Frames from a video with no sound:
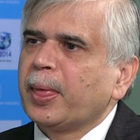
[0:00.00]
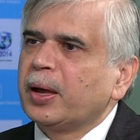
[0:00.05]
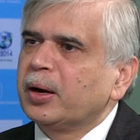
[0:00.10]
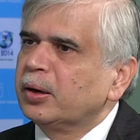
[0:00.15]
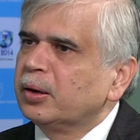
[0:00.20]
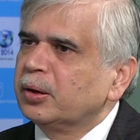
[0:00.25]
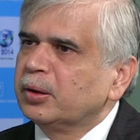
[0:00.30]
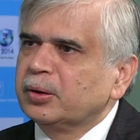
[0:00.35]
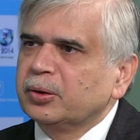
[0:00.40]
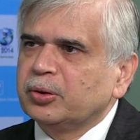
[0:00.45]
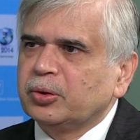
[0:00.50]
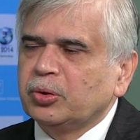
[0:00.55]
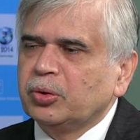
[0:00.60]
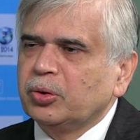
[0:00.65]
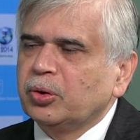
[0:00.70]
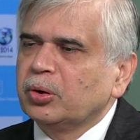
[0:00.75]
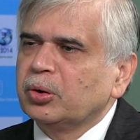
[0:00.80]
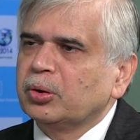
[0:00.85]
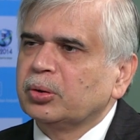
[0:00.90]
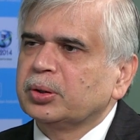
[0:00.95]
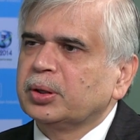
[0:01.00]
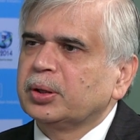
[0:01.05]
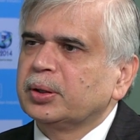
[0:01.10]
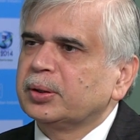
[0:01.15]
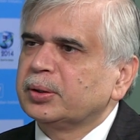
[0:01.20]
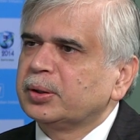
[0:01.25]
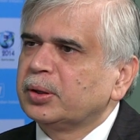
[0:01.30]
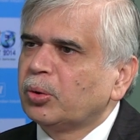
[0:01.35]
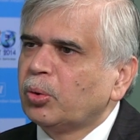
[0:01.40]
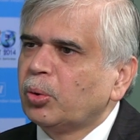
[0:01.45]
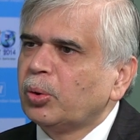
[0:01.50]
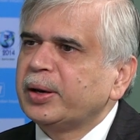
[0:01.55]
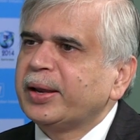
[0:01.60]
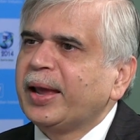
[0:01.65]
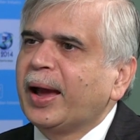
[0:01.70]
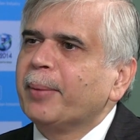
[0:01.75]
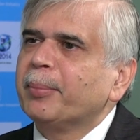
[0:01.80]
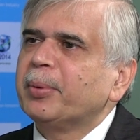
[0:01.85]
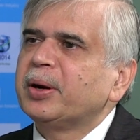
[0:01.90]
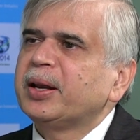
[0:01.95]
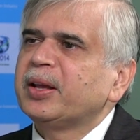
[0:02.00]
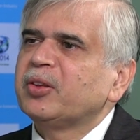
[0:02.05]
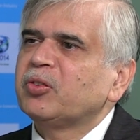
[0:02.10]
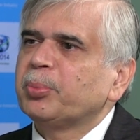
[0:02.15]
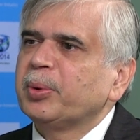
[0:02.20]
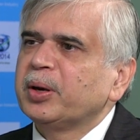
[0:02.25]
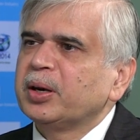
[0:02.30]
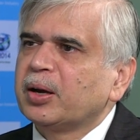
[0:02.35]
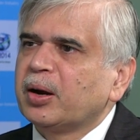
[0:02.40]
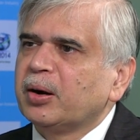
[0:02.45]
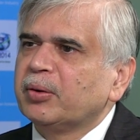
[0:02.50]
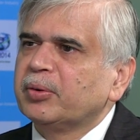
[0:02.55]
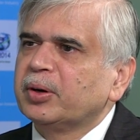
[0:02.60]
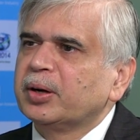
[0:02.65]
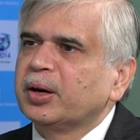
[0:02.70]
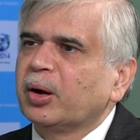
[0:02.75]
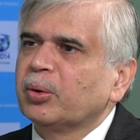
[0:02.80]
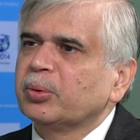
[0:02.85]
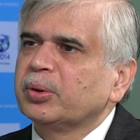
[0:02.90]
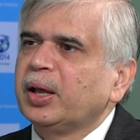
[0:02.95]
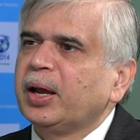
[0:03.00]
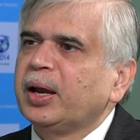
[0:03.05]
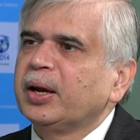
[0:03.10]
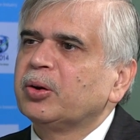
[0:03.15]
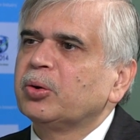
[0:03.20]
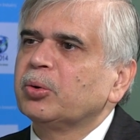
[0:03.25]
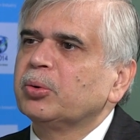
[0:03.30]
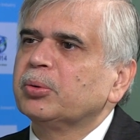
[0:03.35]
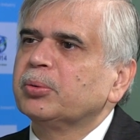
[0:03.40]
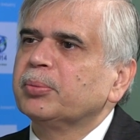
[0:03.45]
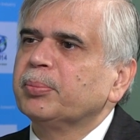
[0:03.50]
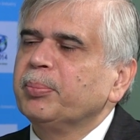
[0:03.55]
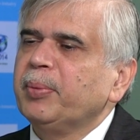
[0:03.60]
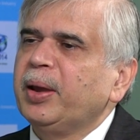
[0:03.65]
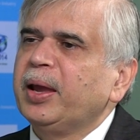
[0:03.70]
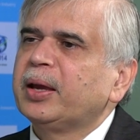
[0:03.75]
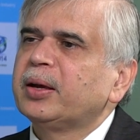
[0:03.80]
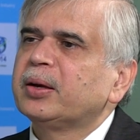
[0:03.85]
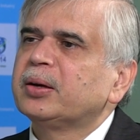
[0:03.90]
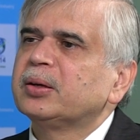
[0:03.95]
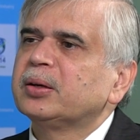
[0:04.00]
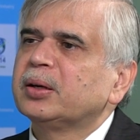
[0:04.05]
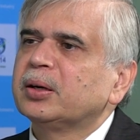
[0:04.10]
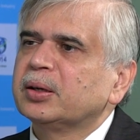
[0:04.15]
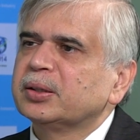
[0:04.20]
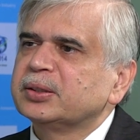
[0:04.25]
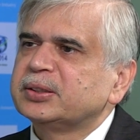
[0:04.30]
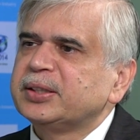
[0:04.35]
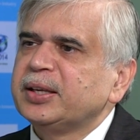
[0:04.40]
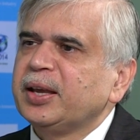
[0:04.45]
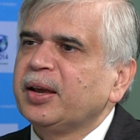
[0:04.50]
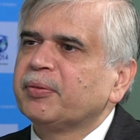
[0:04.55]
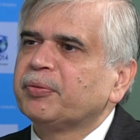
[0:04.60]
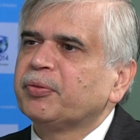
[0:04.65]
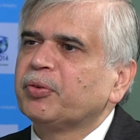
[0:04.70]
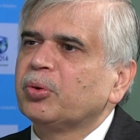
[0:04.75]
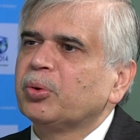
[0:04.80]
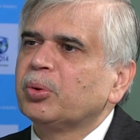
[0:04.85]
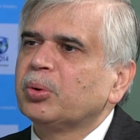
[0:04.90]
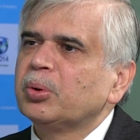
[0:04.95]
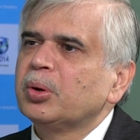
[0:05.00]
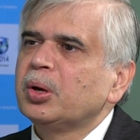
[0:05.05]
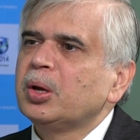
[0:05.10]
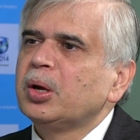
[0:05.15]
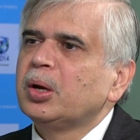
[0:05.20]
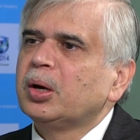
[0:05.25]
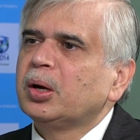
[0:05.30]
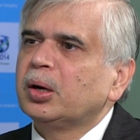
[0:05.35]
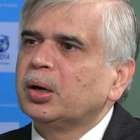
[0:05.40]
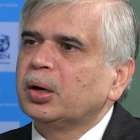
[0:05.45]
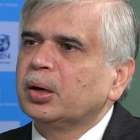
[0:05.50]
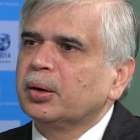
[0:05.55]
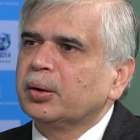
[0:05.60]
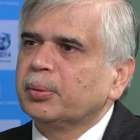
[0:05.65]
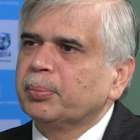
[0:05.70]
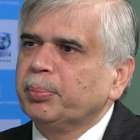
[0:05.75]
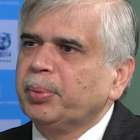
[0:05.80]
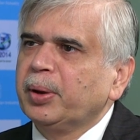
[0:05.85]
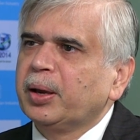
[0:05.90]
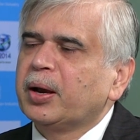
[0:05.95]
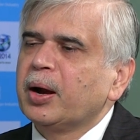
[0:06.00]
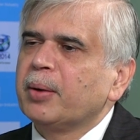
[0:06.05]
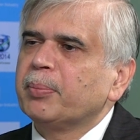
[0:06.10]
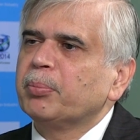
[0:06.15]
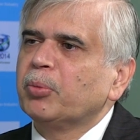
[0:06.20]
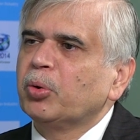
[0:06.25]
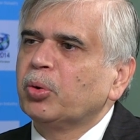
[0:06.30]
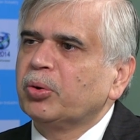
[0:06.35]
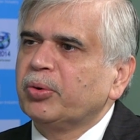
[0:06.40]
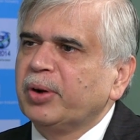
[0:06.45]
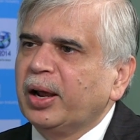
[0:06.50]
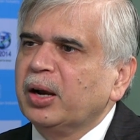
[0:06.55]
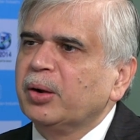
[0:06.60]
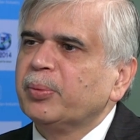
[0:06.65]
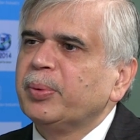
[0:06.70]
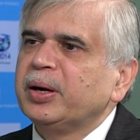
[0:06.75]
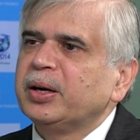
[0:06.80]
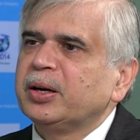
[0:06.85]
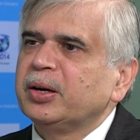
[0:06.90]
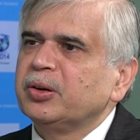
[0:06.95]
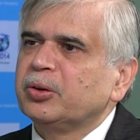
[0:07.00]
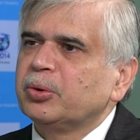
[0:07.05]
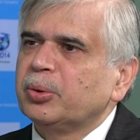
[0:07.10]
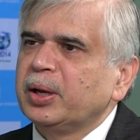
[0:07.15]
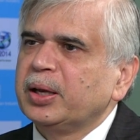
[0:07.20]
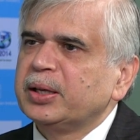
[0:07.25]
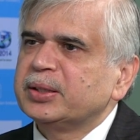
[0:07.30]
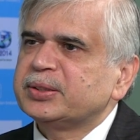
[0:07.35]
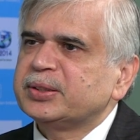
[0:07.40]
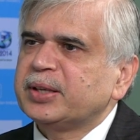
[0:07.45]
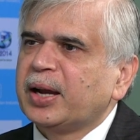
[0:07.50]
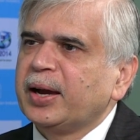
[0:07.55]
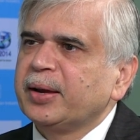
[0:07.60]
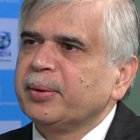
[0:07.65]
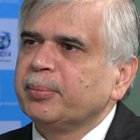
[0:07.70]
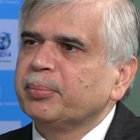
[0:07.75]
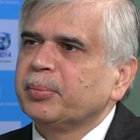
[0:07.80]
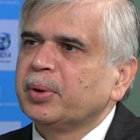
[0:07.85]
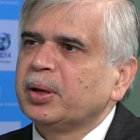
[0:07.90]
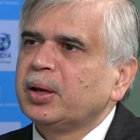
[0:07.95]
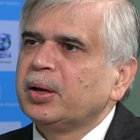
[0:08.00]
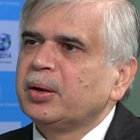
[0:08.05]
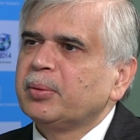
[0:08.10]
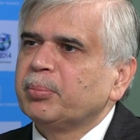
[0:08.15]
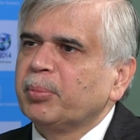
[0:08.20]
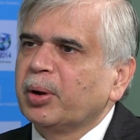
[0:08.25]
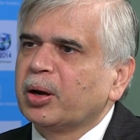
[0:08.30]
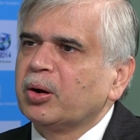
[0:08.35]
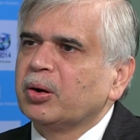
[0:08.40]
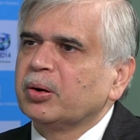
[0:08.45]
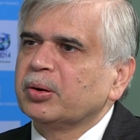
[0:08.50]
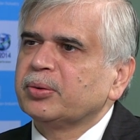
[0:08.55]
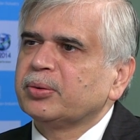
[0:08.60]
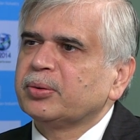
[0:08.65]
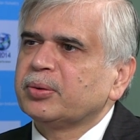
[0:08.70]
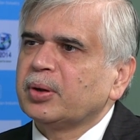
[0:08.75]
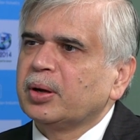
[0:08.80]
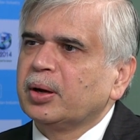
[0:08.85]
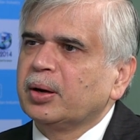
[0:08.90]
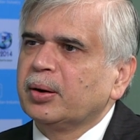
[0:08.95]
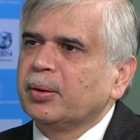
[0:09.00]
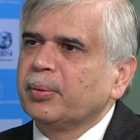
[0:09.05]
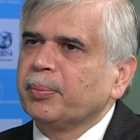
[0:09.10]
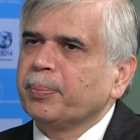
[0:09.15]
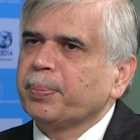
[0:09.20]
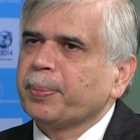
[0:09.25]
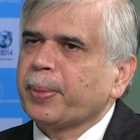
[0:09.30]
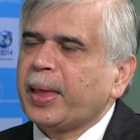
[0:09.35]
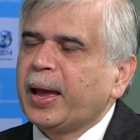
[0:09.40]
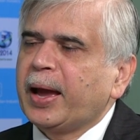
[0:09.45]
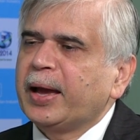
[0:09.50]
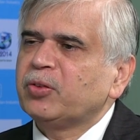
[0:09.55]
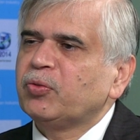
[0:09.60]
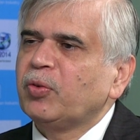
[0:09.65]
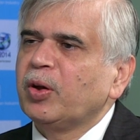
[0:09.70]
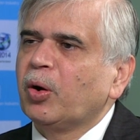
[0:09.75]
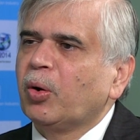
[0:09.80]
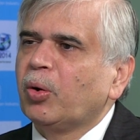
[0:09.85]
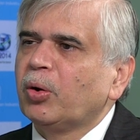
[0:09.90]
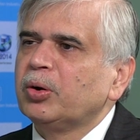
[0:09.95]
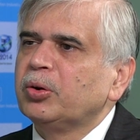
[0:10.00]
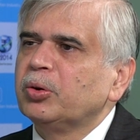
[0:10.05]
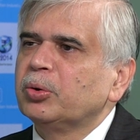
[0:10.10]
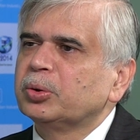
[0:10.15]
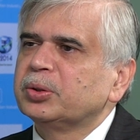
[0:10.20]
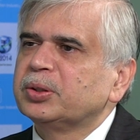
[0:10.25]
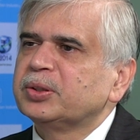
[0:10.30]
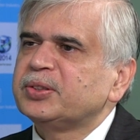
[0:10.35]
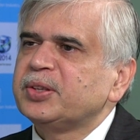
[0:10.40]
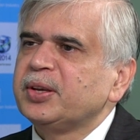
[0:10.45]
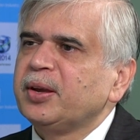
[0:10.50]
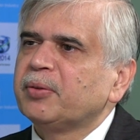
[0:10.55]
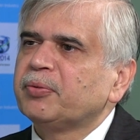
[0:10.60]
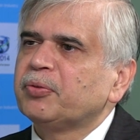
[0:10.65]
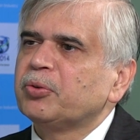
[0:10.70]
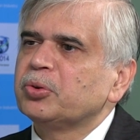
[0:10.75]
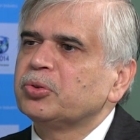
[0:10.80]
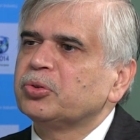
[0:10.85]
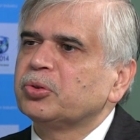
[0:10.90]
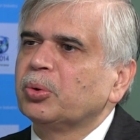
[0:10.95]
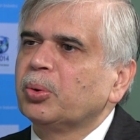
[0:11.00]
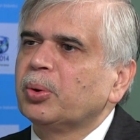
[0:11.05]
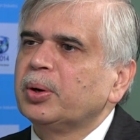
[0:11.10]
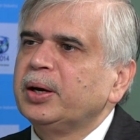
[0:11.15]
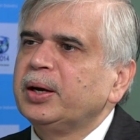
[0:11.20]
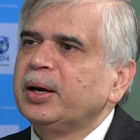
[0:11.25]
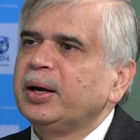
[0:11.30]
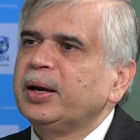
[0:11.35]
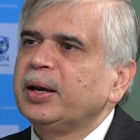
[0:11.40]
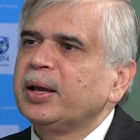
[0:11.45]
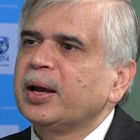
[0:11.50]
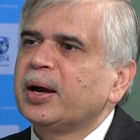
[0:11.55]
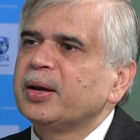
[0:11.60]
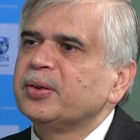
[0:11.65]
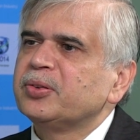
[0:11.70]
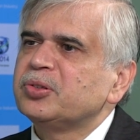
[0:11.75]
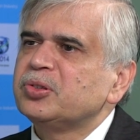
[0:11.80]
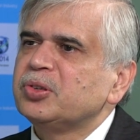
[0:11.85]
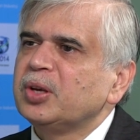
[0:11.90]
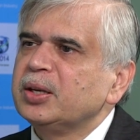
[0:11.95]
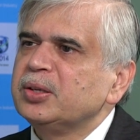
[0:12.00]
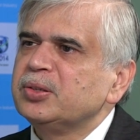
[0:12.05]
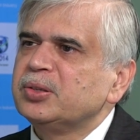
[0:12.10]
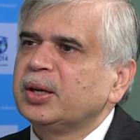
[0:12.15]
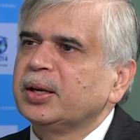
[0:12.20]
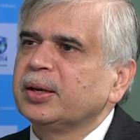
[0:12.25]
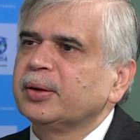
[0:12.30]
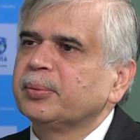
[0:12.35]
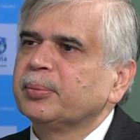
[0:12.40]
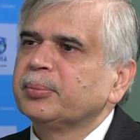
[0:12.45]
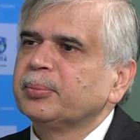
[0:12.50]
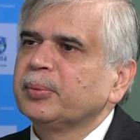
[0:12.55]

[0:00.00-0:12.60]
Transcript: The whole gamut has been covered out there to make a CFO become more relevant in today's time. Because as we all know, the CFO's role in India is changing